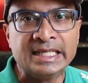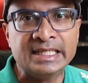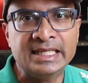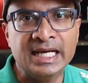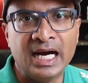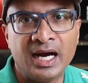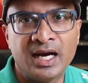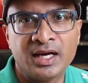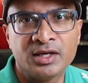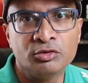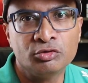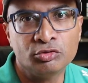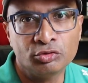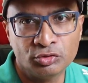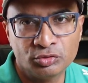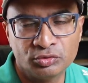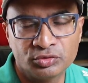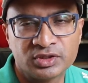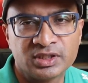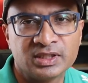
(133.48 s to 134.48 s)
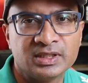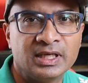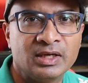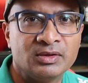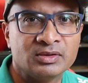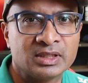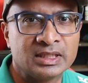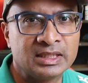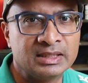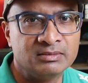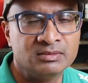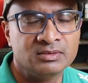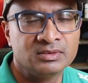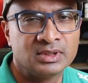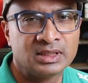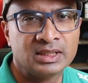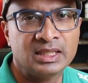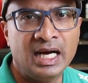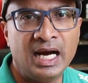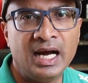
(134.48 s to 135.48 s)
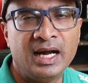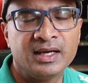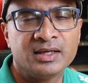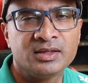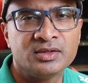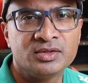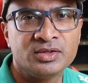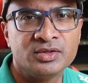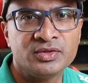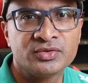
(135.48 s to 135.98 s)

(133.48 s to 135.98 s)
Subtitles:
Garn route. Now the Garn